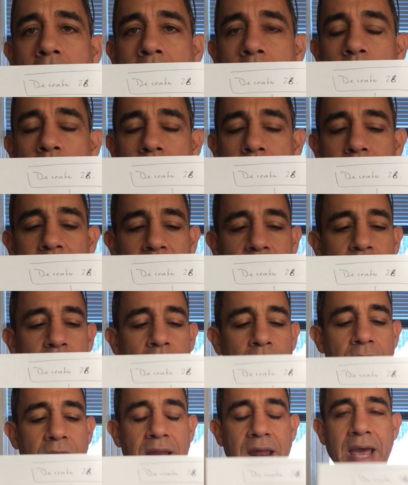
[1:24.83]
I want to make
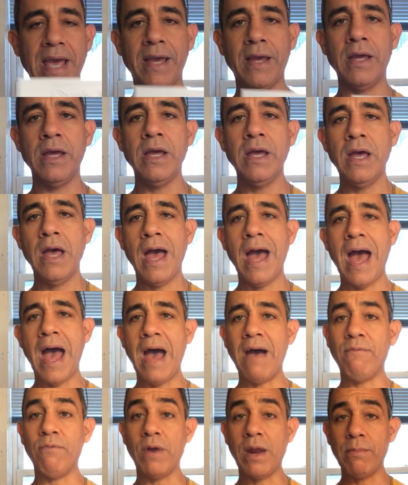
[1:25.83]
sure that I
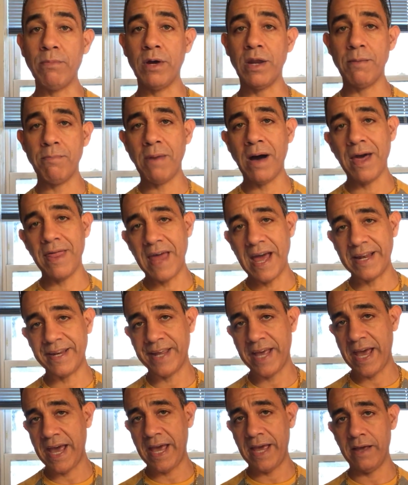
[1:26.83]
have what I'm going to buy that
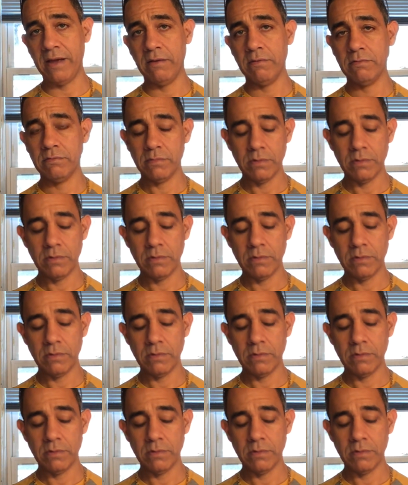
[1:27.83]
day